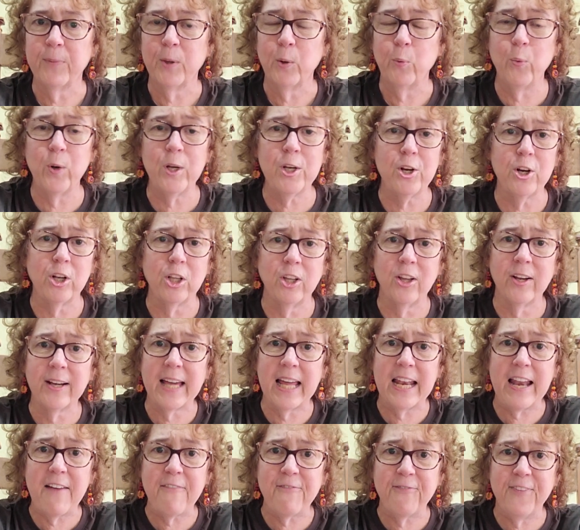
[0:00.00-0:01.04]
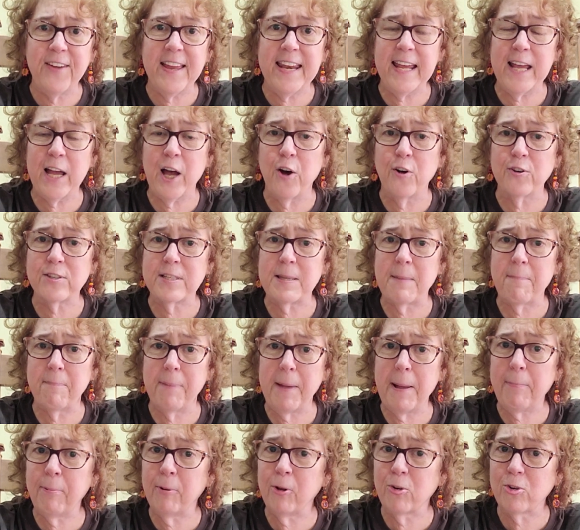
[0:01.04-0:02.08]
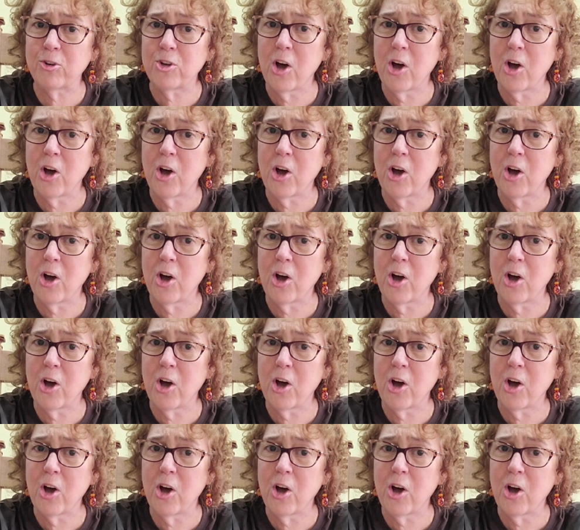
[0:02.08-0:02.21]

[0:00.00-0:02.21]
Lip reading: When you're looking at videos and people are